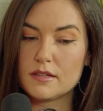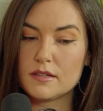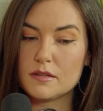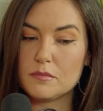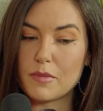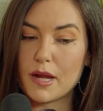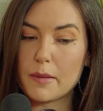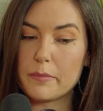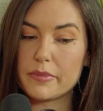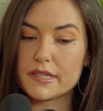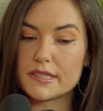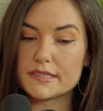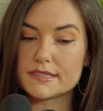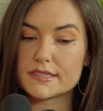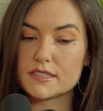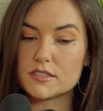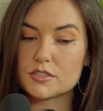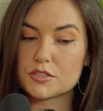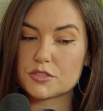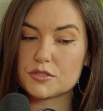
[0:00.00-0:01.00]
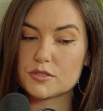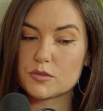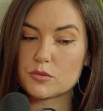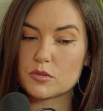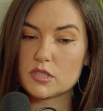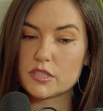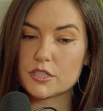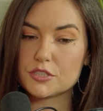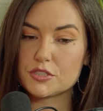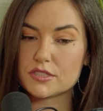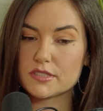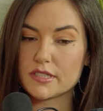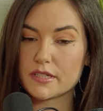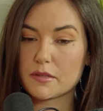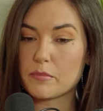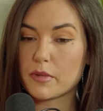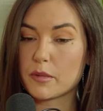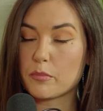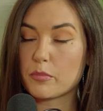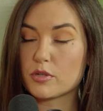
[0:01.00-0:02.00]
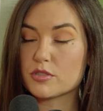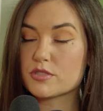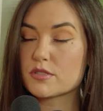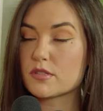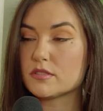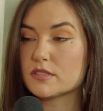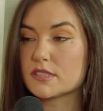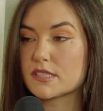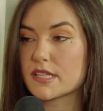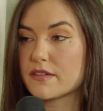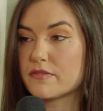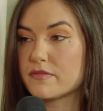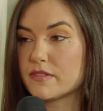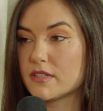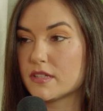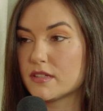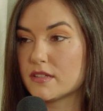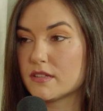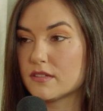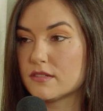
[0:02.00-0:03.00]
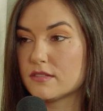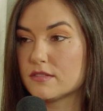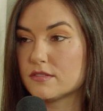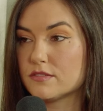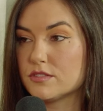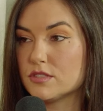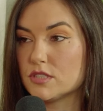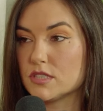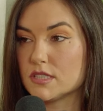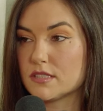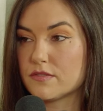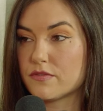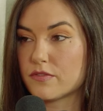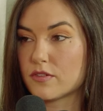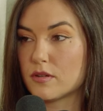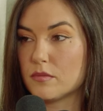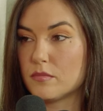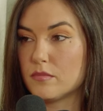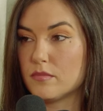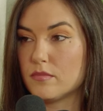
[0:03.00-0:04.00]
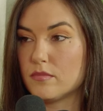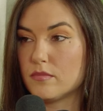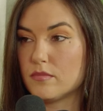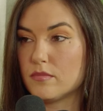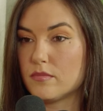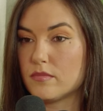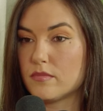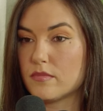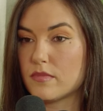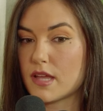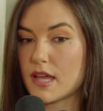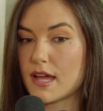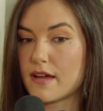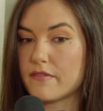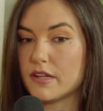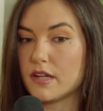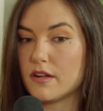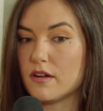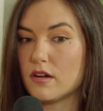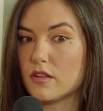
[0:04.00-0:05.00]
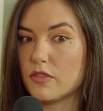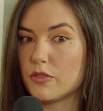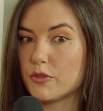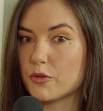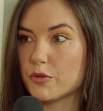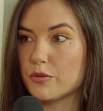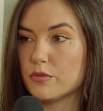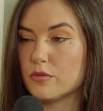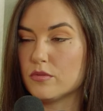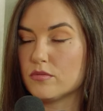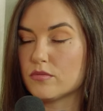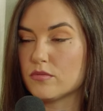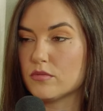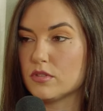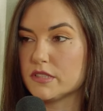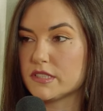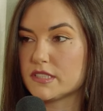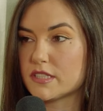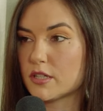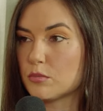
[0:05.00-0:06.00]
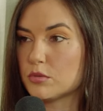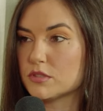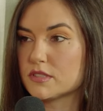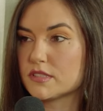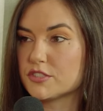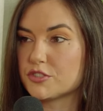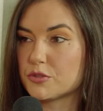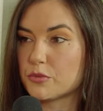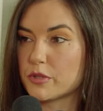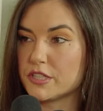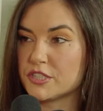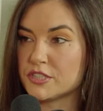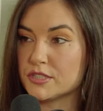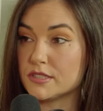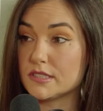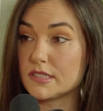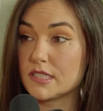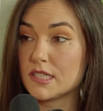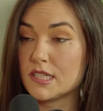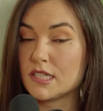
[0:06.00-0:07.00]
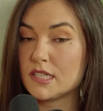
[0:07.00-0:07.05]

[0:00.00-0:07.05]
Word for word: my biggest concerns really are just like my personal safety, just from having gone through really terrible situations.